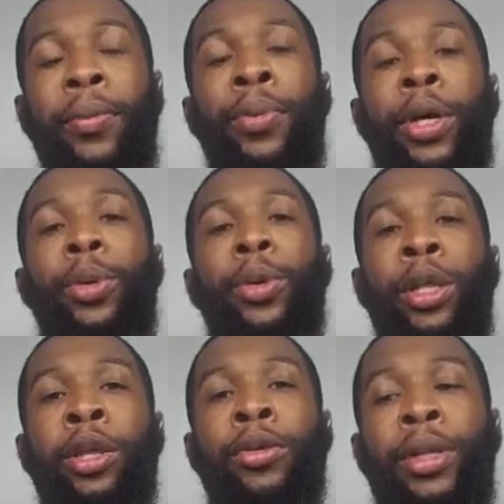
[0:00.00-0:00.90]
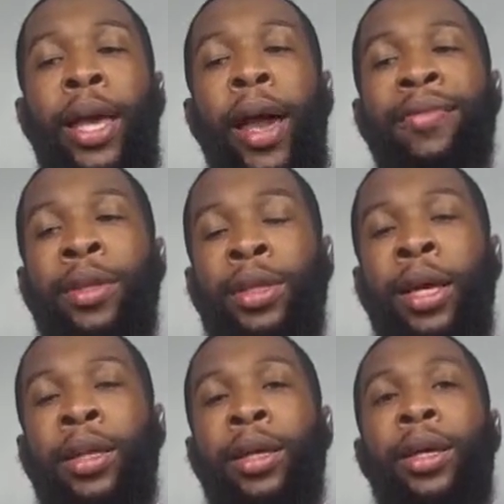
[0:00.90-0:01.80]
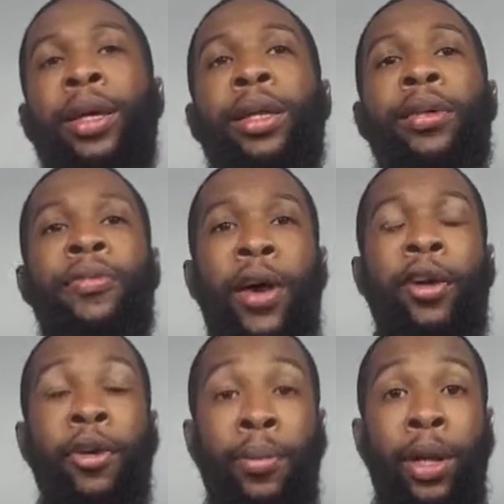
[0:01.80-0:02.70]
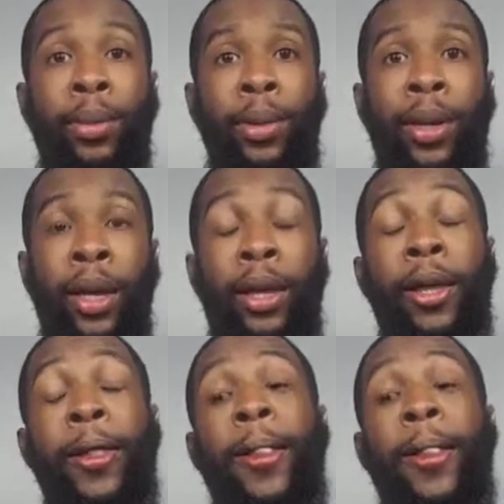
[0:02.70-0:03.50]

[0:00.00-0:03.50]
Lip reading: Boogie would literally have to take the veteran minimum again,